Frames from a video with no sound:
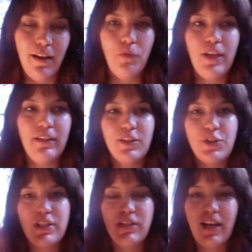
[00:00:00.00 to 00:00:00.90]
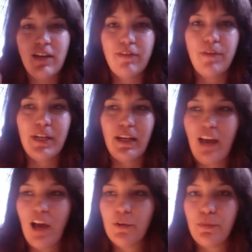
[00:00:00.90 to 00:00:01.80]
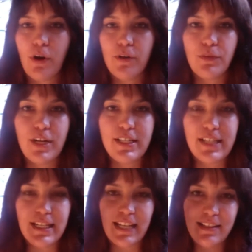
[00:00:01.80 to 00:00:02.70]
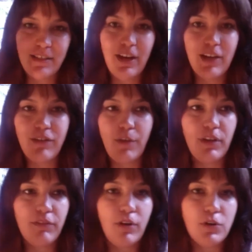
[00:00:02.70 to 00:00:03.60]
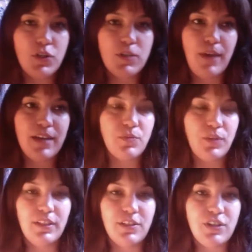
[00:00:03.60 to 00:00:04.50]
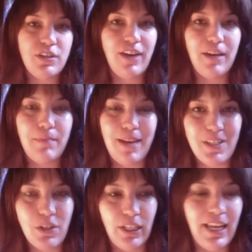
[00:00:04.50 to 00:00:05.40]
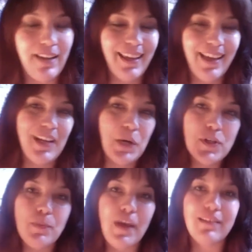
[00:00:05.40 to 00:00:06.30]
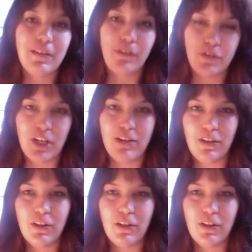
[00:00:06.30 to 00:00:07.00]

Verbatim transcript: when there's a divine feminine counterpart present and the divine feminine functions best when there's a divine masculine and again irrespective of gender